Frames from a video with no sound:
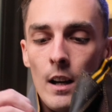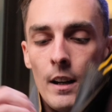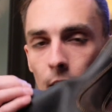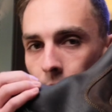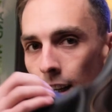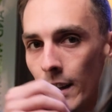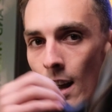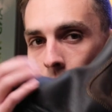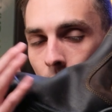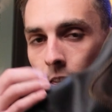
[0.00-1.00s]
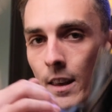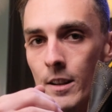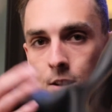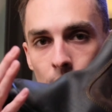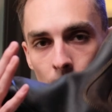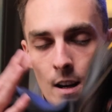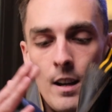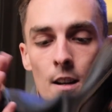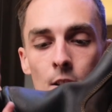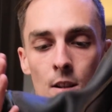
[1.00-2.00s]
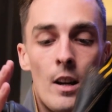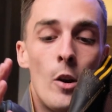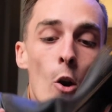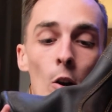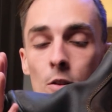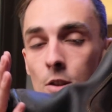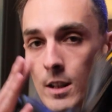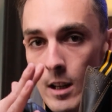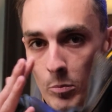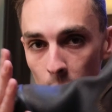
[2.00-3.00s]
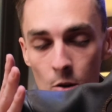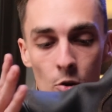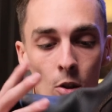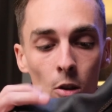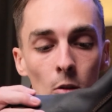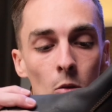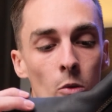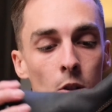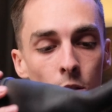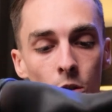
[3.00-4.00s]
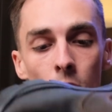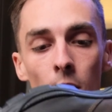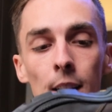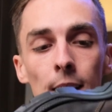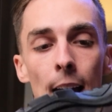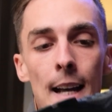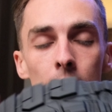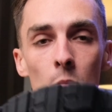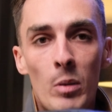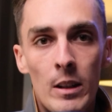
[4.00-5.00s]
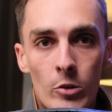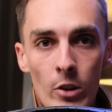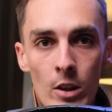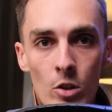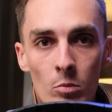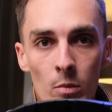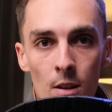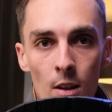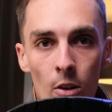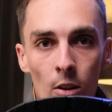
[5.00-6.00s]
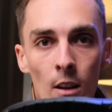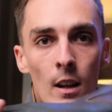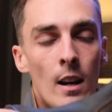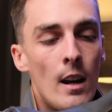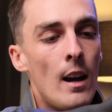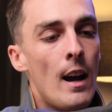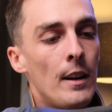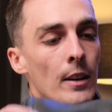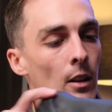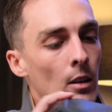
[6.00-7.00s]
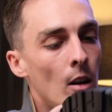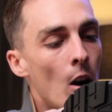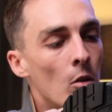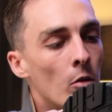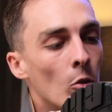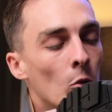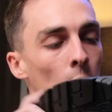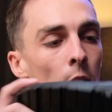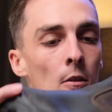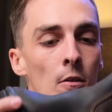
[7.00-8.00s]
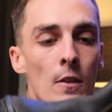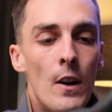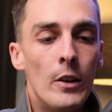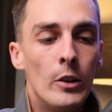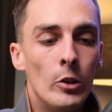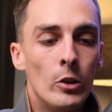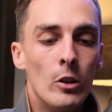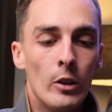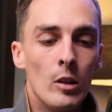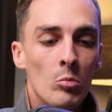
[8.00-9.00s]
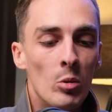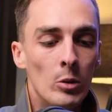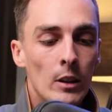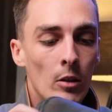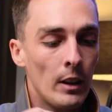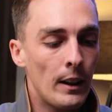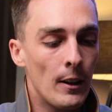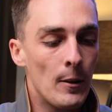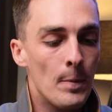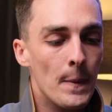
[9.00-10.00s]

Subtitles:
And again, this is a non-slip sole, which is great, anti-penetration material, and overall very good looking boot over here.